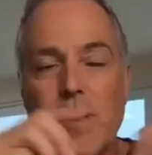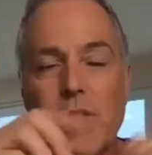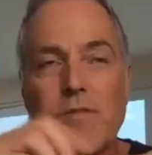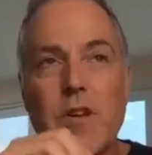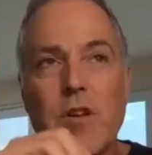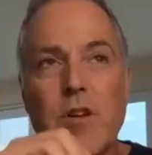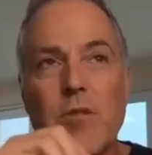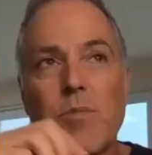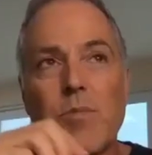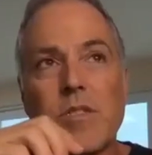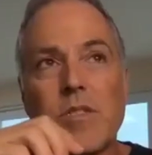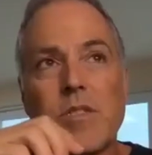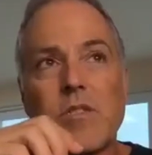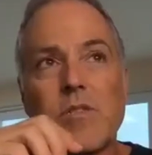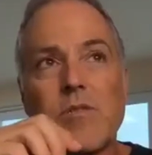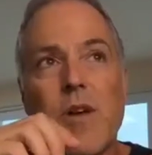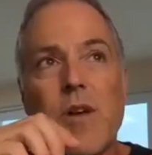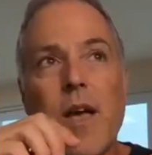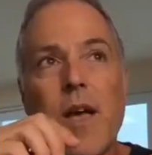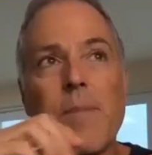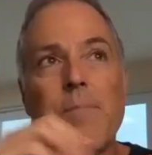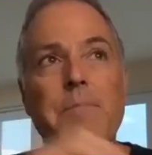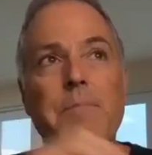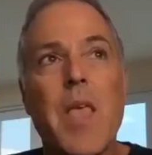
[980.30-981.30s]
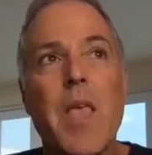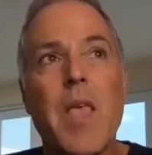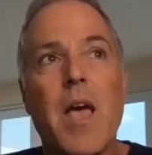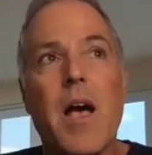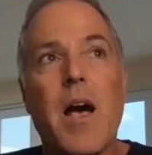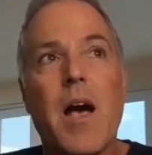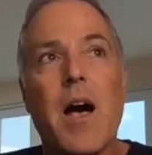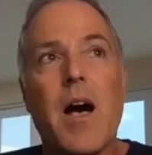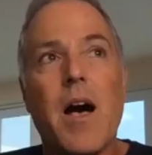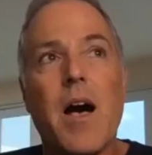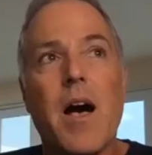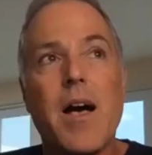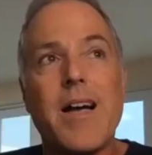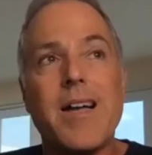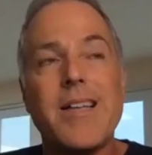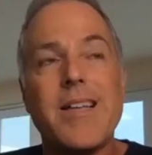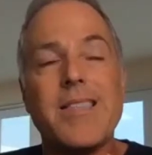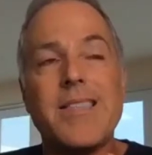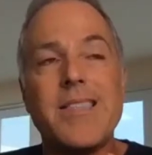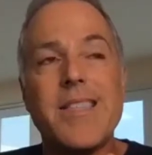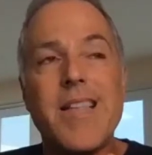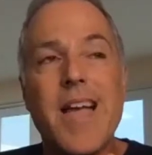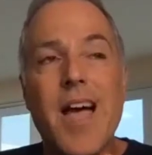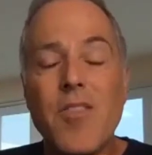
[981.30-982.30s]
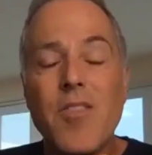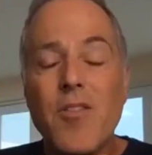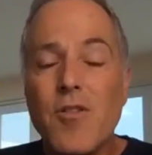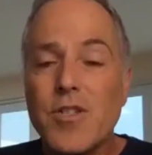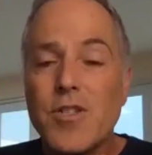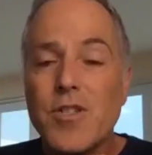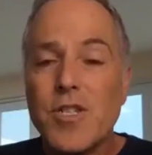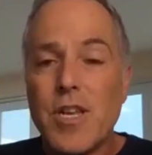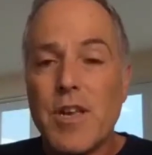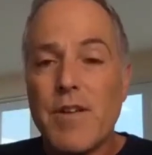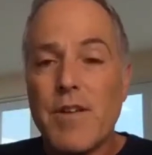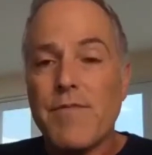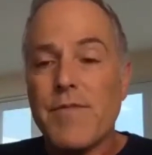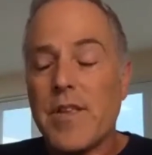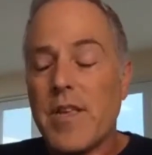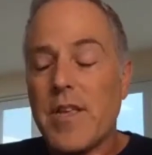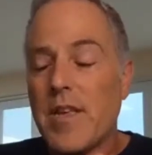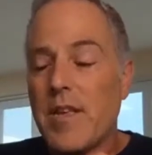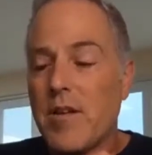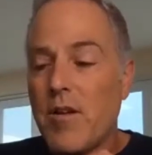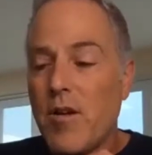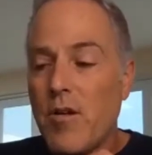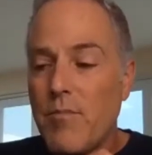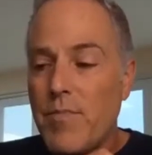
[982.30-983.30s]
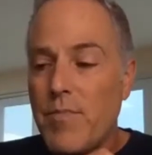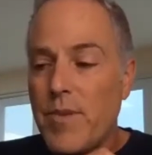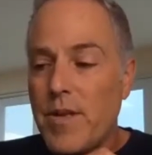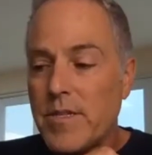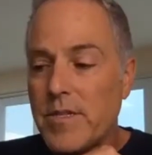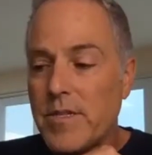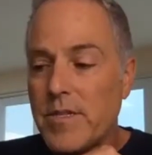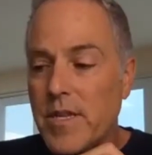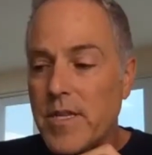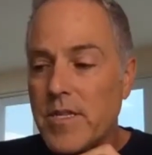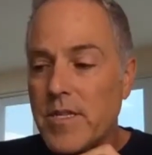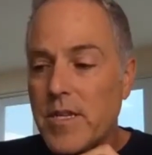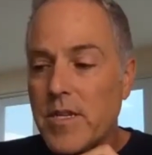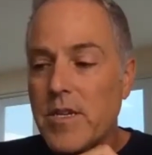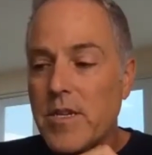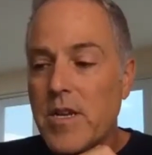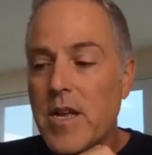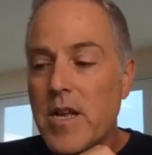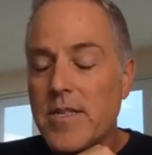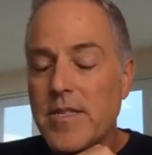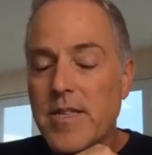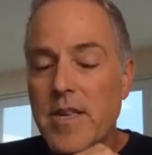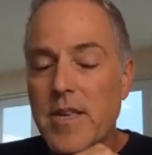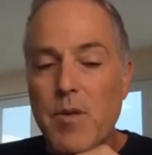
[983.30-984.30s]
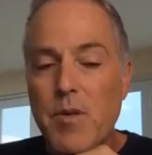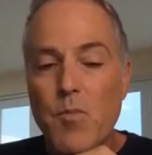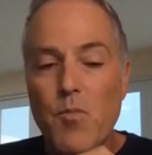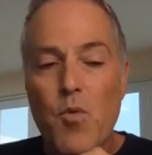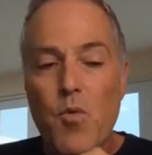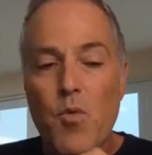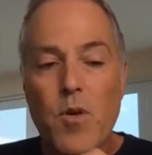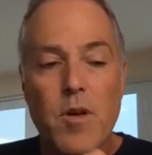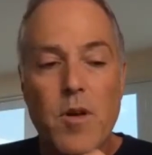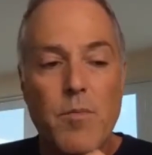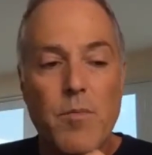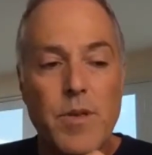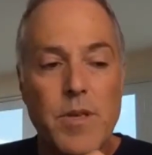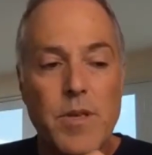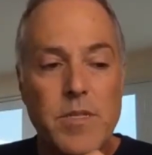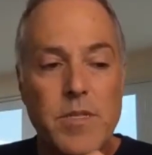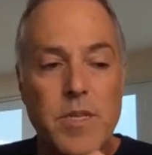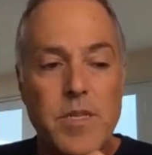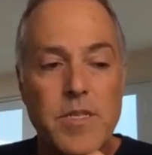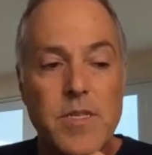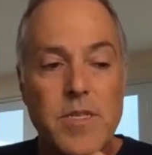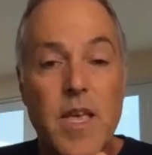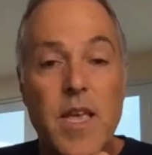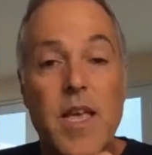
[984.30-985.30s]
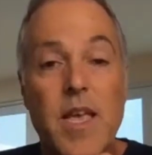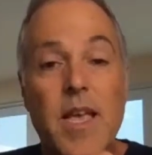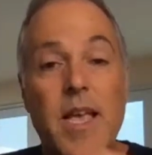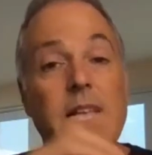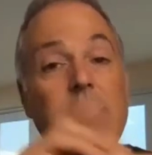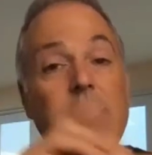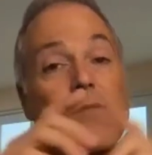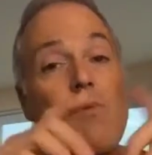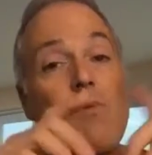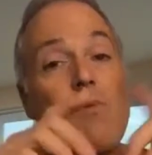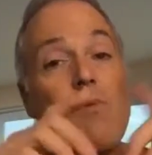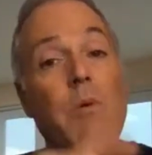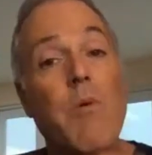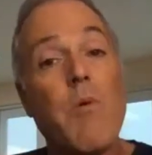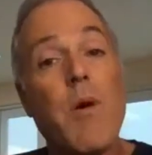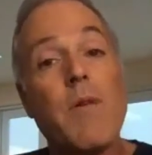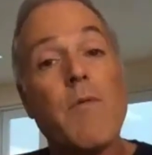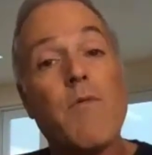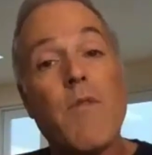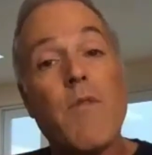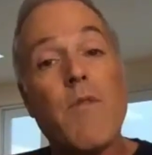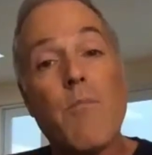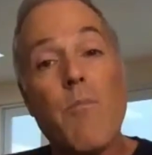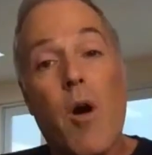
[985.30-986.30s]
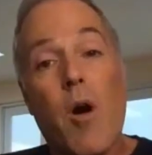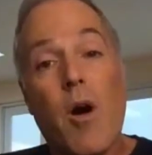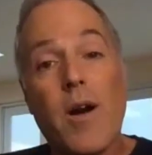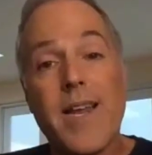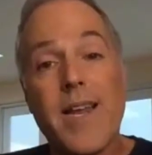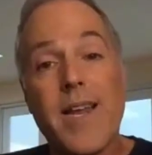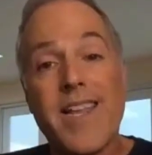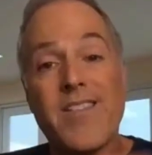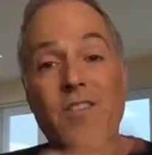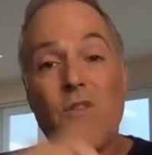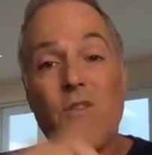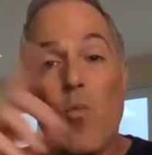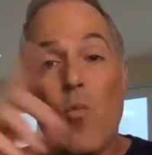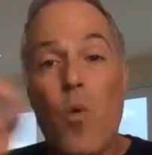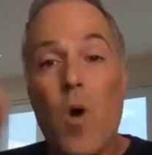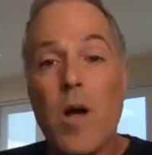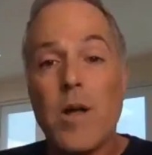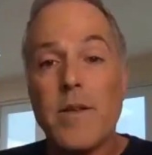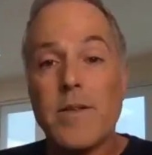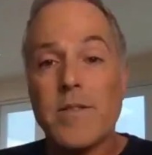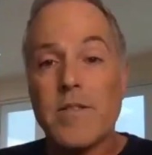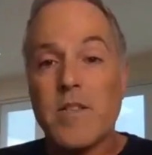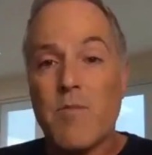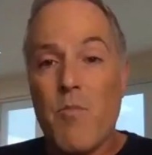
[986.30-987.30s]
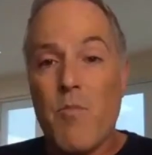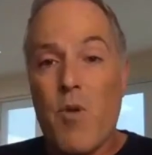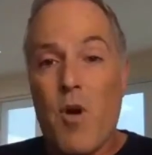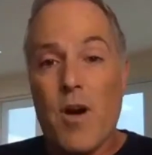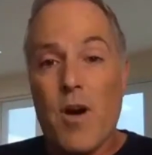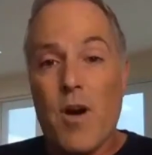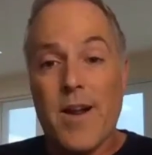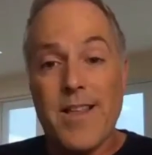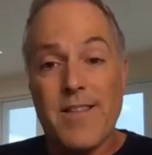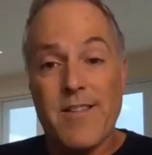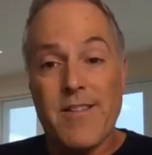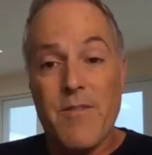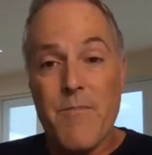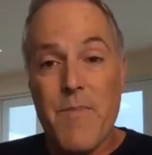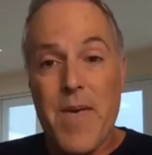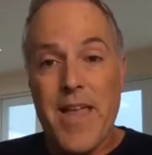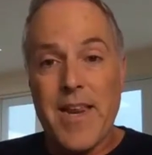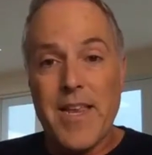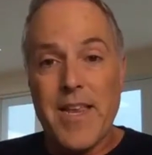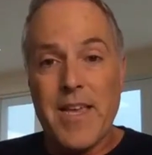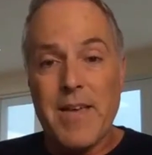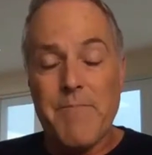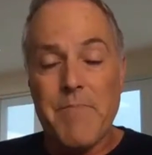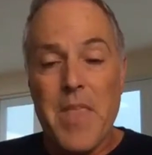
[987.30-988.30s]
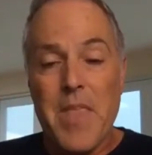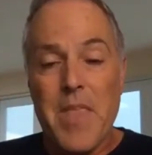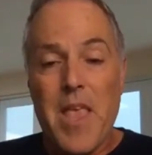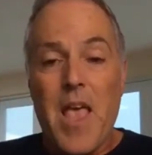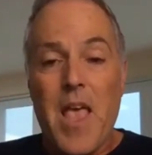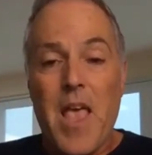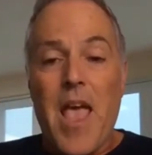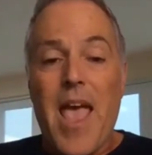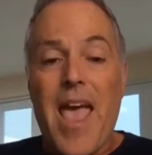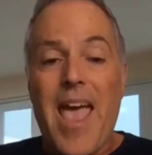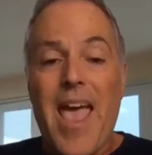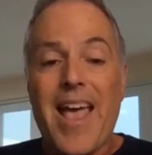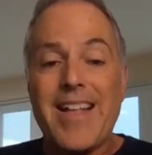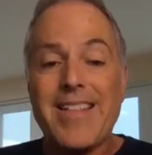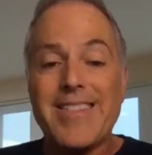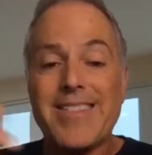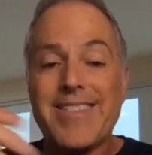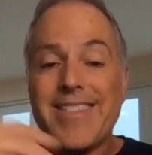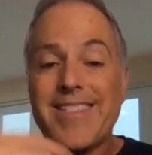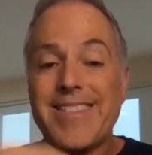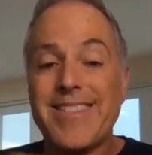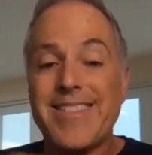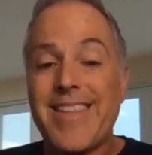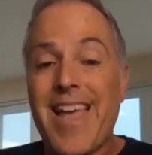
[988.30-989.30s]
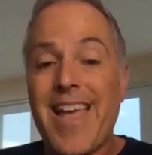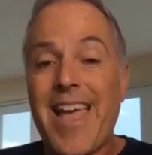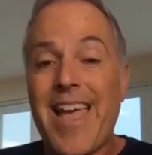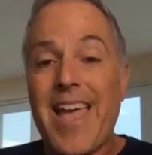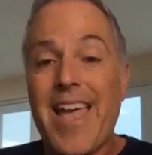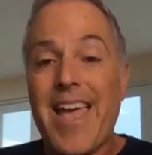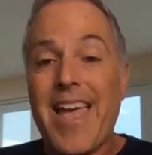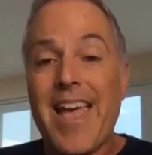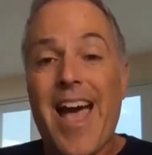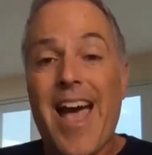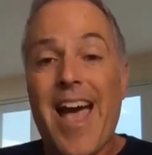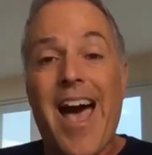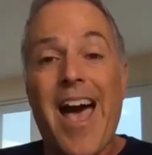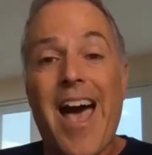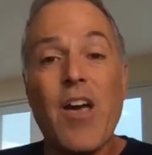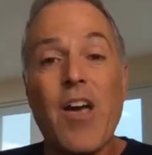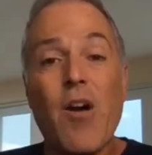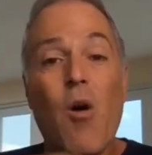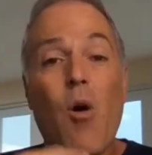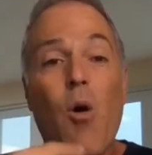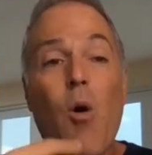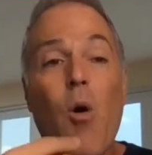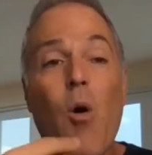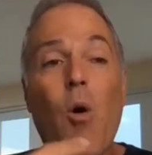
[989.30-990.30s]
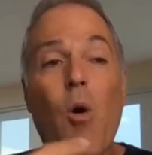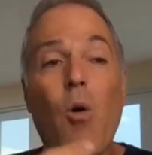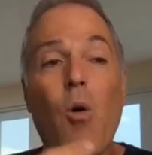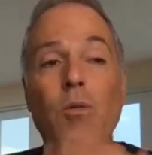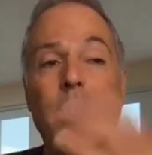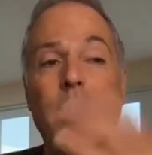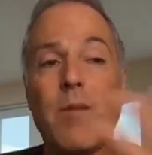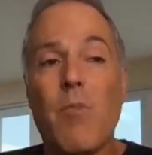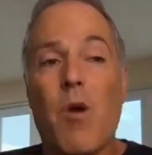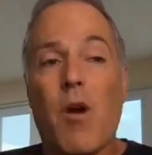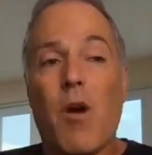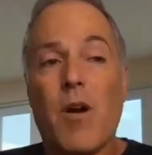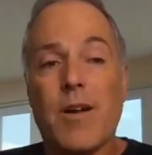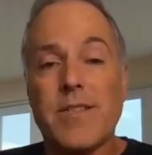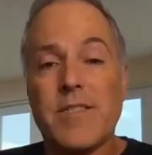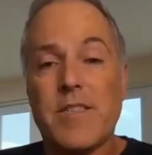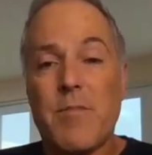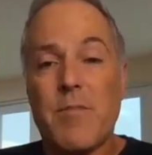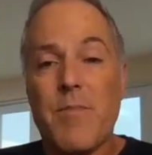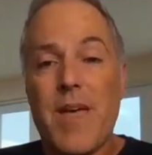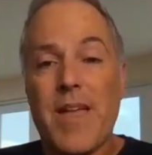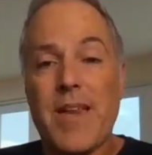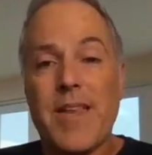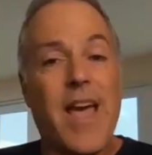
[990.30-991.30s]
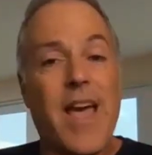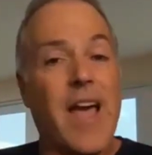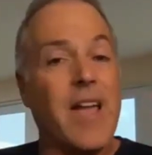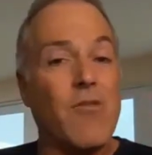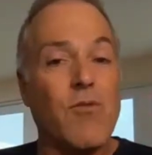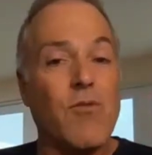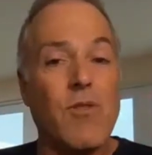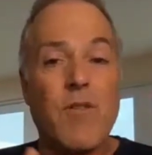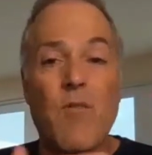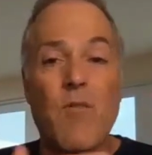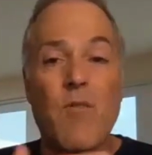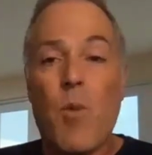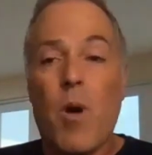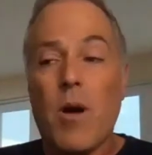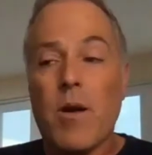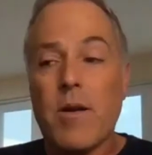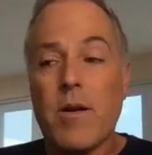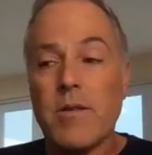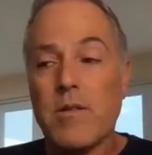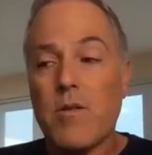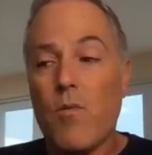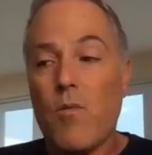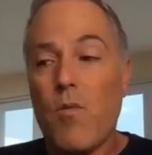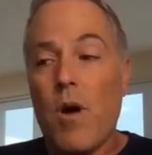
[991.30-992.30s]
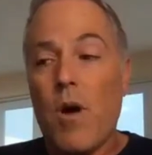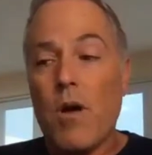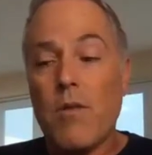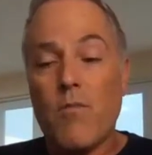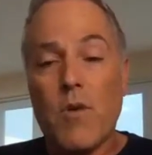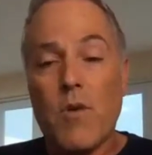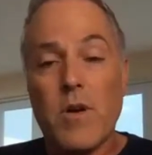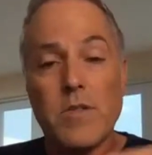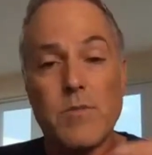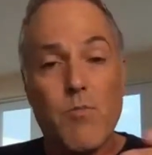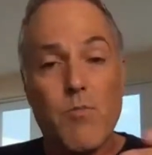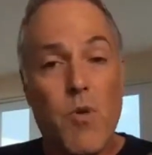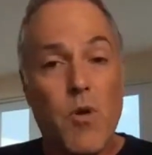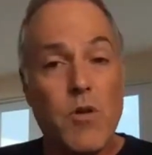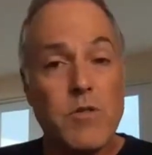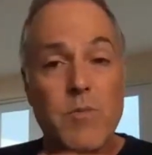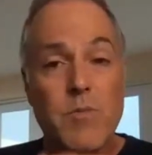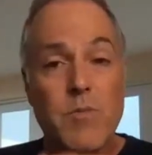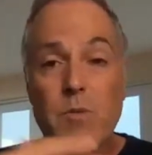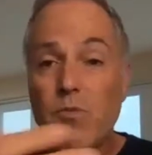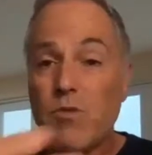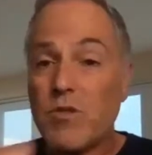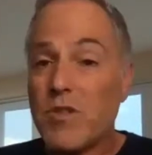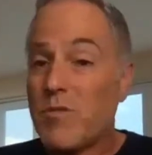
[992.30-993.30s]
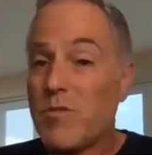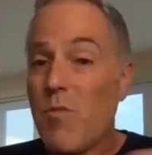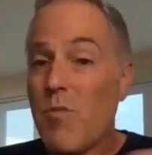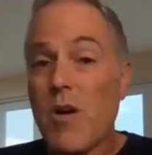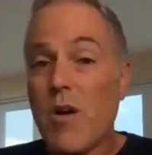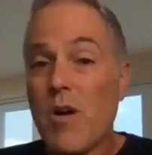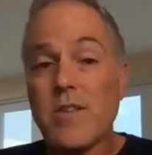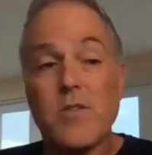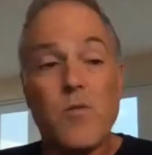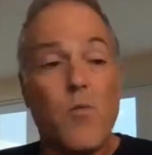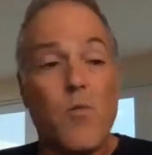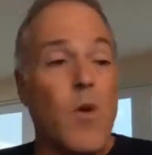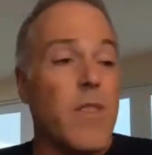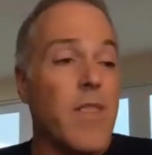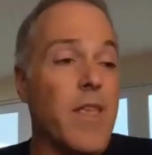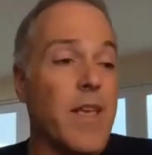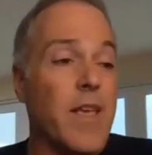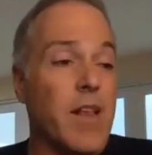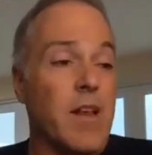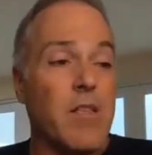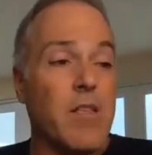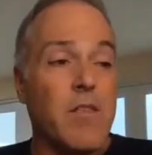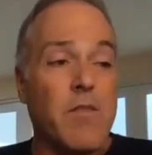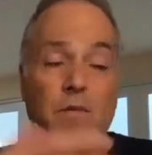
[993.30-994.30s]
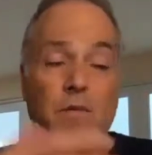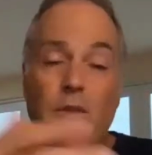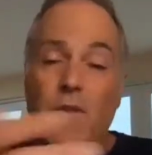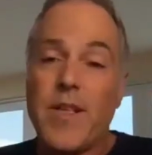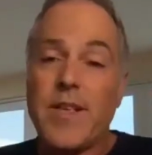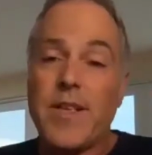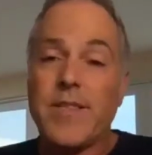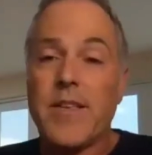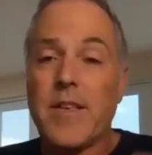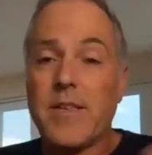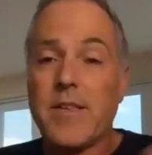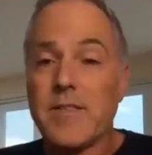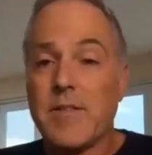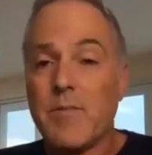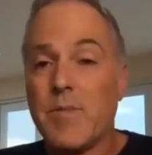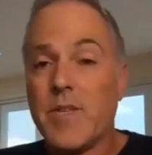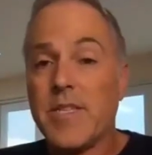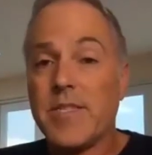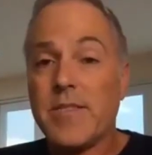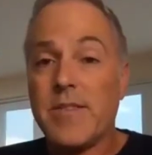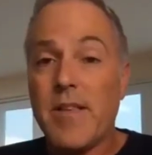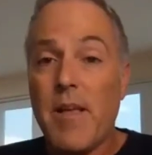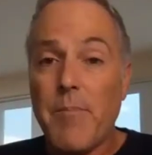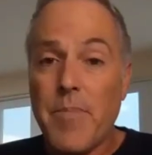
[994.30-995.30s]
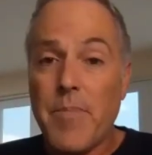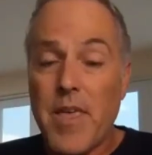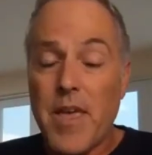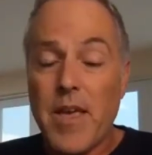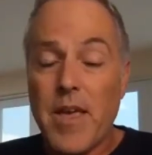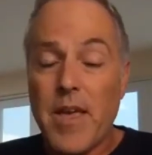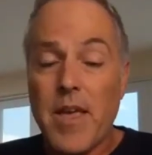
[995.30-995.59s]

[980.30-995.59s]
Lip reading: in our business, right? Another shift in our business, a tipping point in our business, is when we went from marketing to one to marketing to many. And today, I only market to many. I don't even market to one, whereas most people just market to one. They get on the phone, they sell somebody something.